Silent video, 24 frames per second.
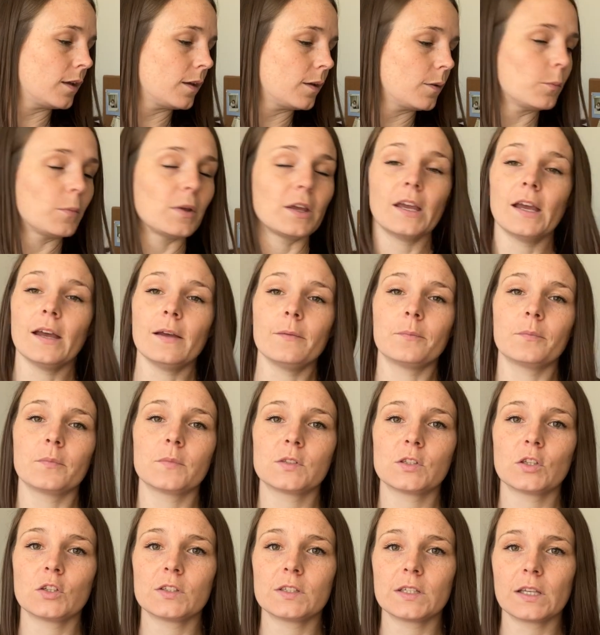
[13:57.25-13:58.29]
But yeah,
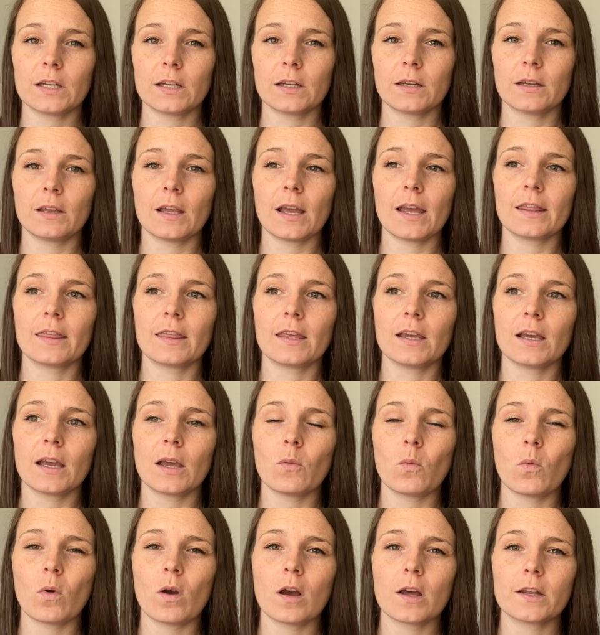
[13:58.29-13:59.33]
so it's getting, I think I
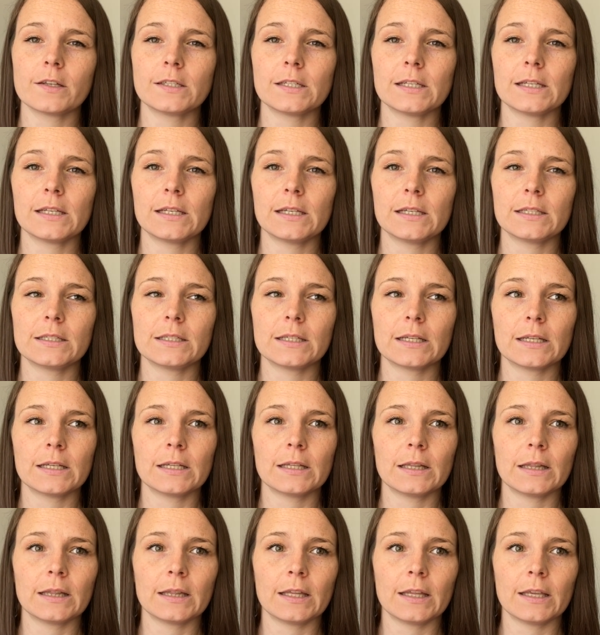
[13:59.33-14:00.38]
want it at
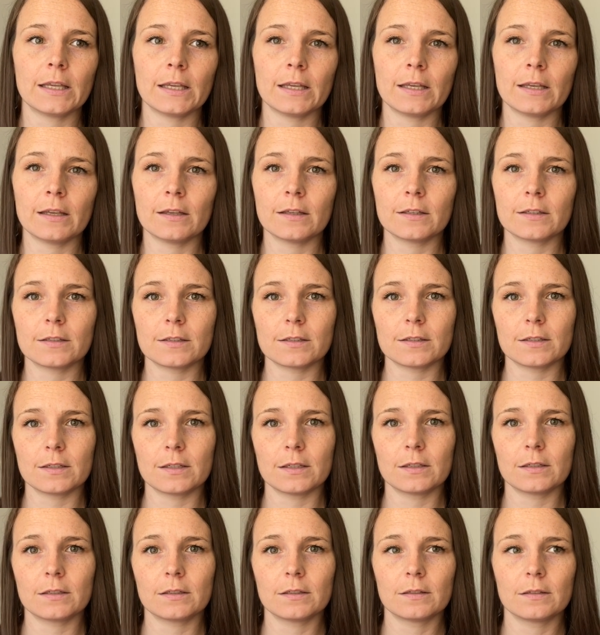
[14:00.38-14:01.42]
least
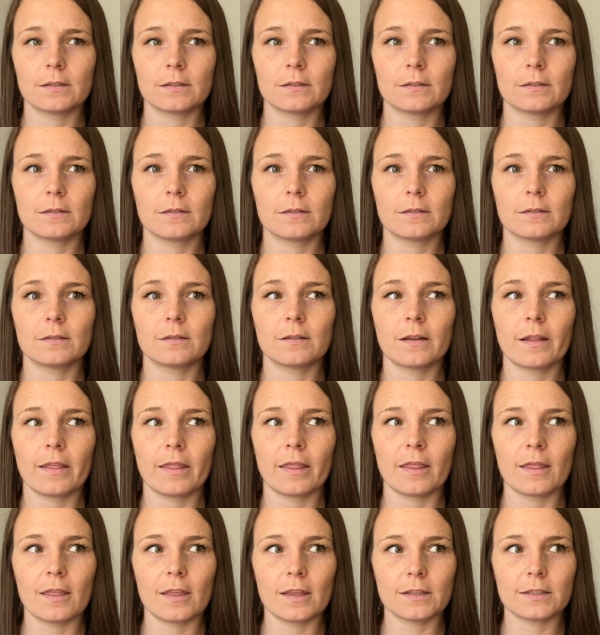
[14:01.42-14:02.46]

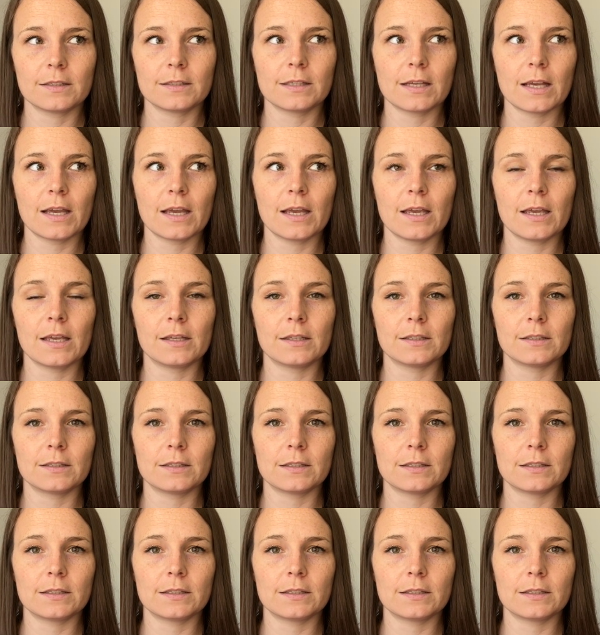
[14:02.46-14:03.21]
this size